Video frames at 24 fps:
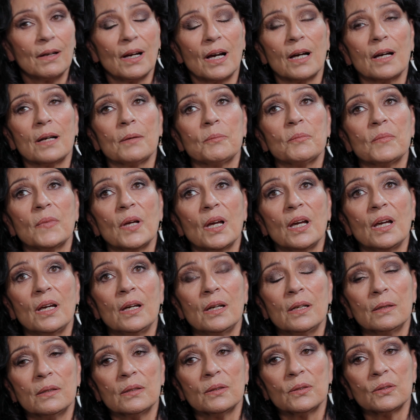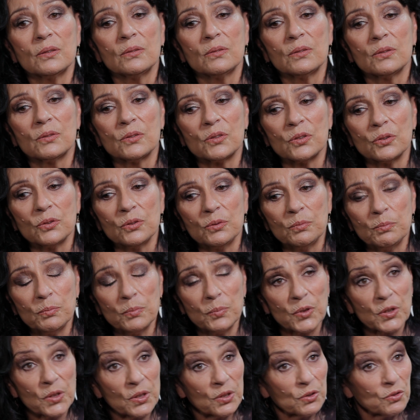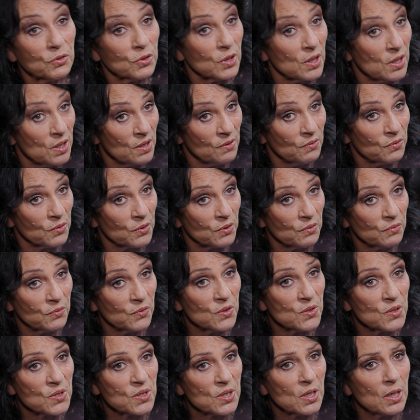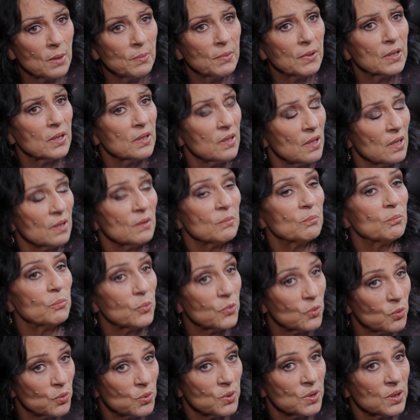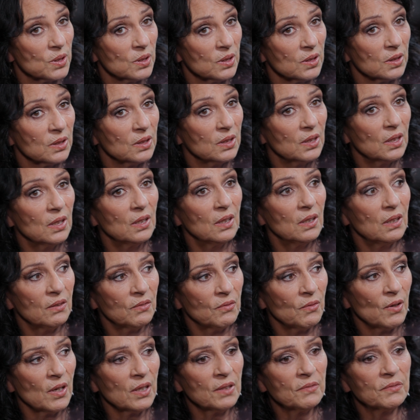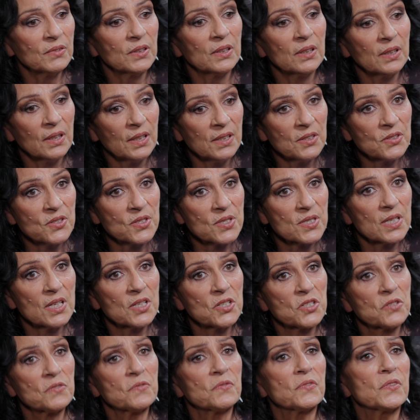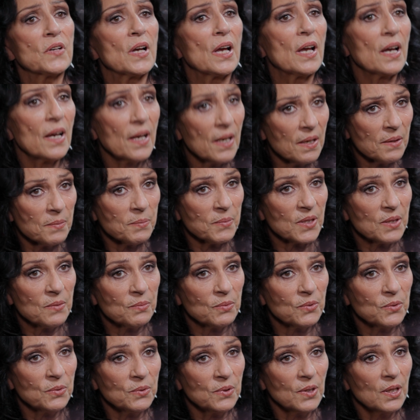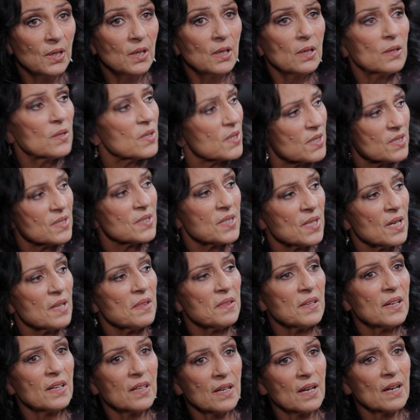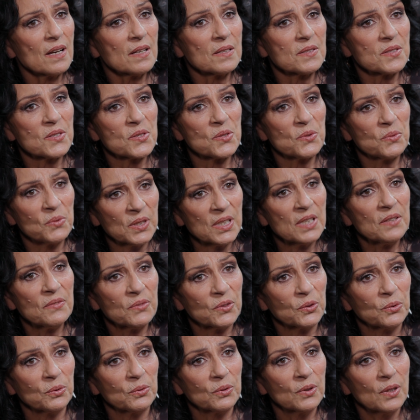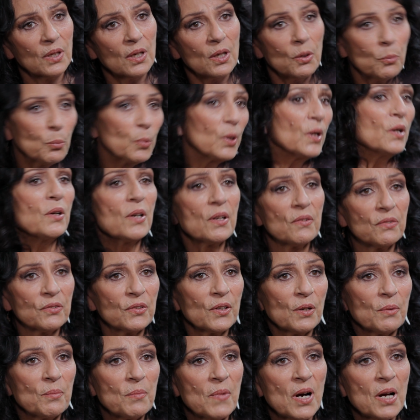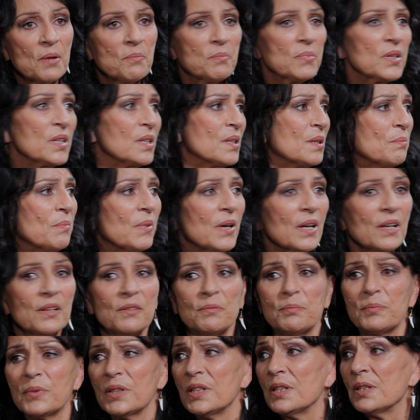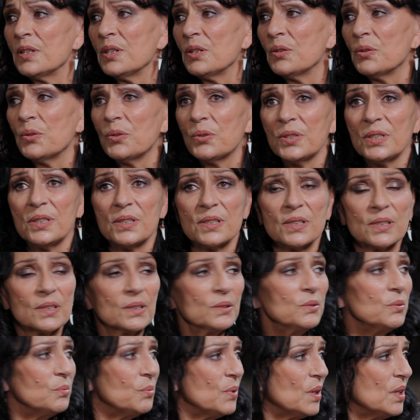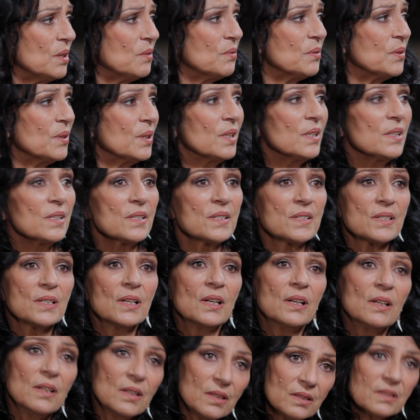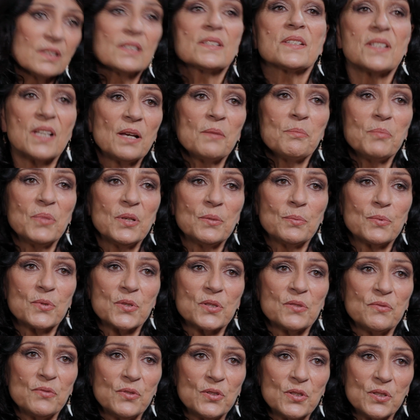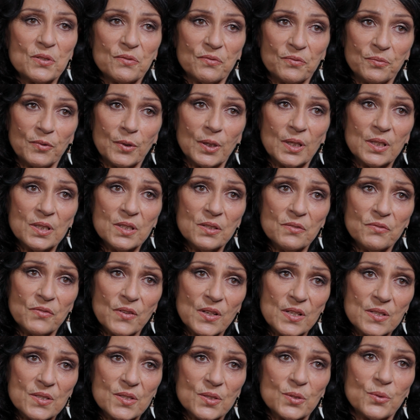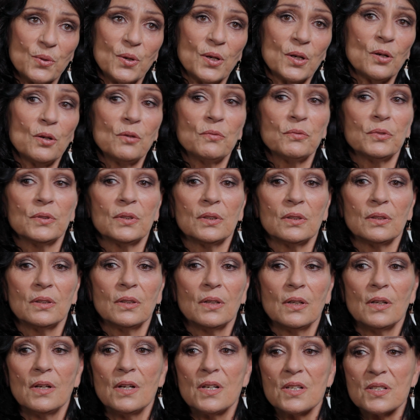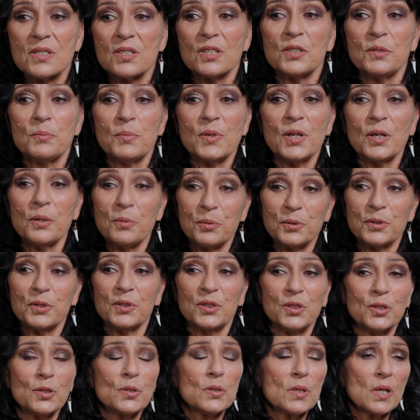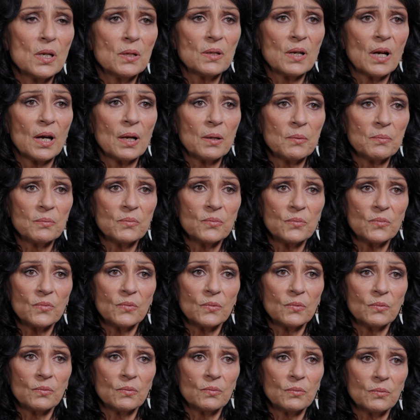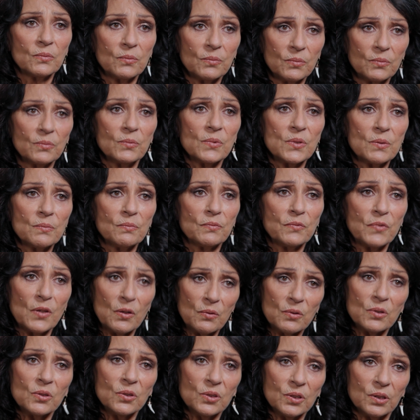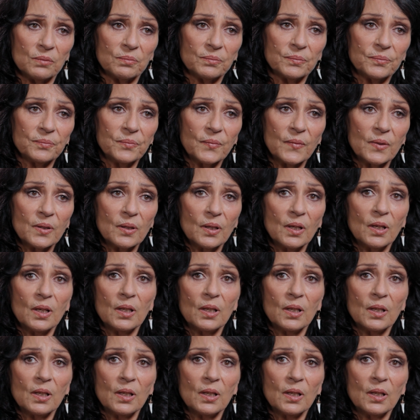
and to put the treaty for the first time in that important and relevant legislation for our people, because it's at that council level, wherever it might be, the Bay of Plenty, Hokitika, wherever it is, that's our people's first interface quite often. So to be able to do that felt good. Mm-hmm.